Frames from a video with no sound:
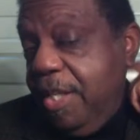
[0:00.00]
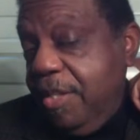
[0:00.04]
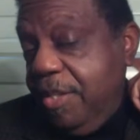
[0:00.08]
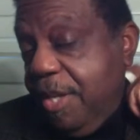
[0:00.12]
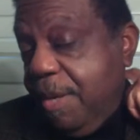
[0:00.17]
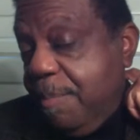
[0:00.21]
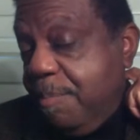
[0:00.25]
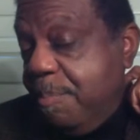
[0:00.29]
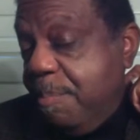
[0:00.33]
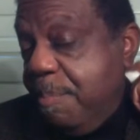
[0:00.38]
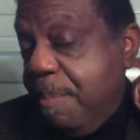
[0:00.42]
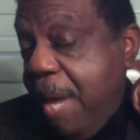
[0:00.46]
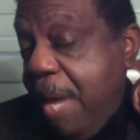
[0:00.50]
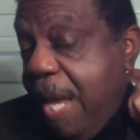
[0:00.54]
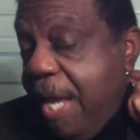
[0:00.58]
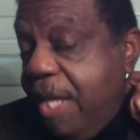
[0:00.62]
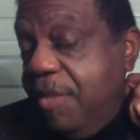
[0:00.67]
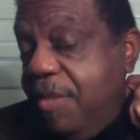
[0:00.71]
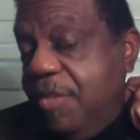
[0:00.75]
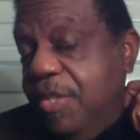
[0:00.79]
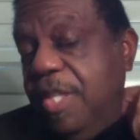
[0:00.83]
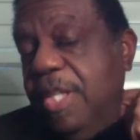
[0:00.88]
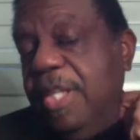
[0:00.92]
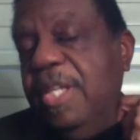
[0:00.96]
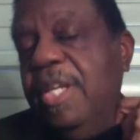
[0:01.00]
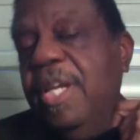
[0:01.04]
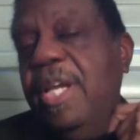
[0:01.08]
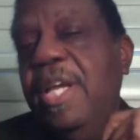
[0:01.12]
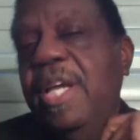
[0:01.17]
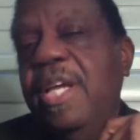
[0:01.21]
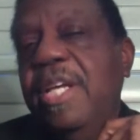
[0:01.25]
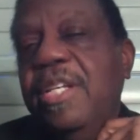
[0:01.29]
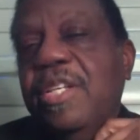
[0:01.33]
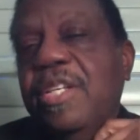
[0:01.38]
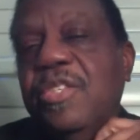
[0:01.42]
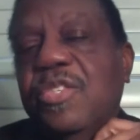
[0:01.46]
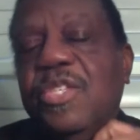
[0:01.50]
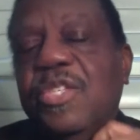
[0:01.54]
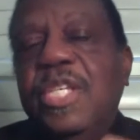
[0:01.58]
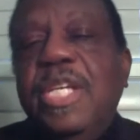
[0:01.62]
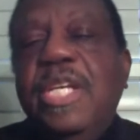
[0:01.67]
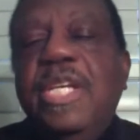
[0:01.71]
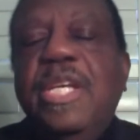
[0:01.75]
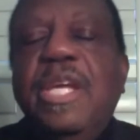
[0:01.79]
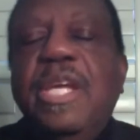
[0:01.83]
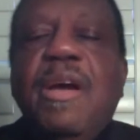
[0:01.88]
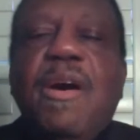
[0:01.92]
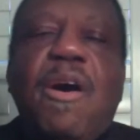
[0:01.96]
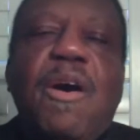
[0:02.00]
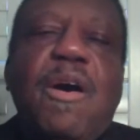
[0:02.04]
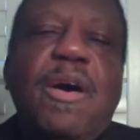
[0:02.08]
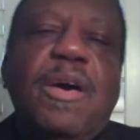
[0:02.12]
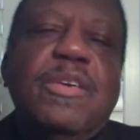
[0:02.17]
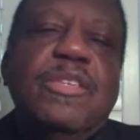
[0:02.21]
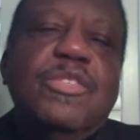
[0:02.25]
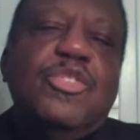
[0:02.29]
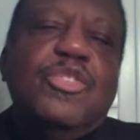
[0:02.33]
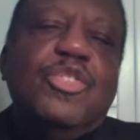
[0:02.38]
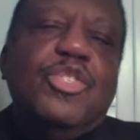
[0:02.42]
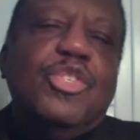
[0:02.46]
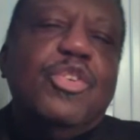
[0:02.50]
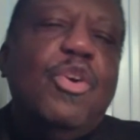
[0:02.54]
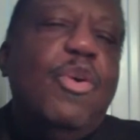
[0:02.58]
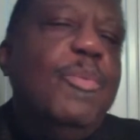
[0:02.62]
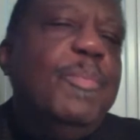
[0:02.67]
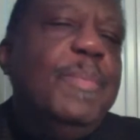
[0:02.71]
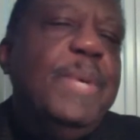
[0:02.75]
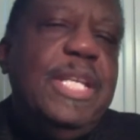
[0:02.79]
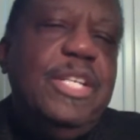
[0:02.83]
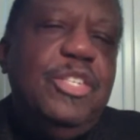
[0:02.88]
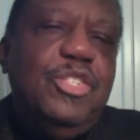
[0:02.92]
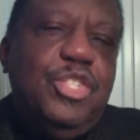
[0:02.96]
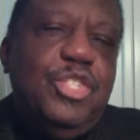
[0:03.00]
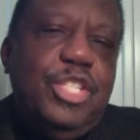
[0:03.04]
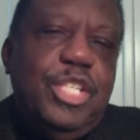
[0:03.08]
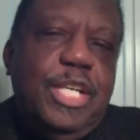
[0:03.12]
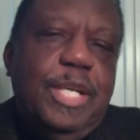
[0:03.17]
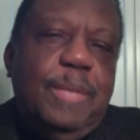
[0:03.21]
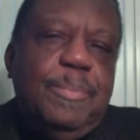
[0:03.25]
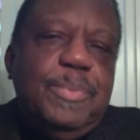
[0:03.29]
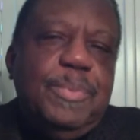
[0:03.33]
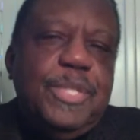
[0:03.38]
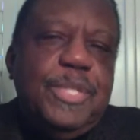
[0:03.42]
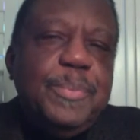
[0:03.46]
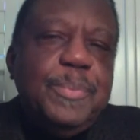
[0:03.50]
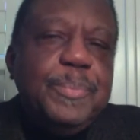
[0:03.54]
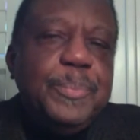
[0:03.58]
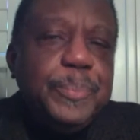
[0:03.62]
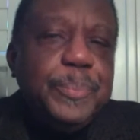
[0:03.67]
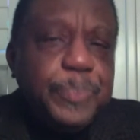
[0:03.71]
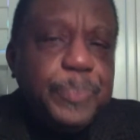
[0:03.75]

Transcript: is amazing to see so many ships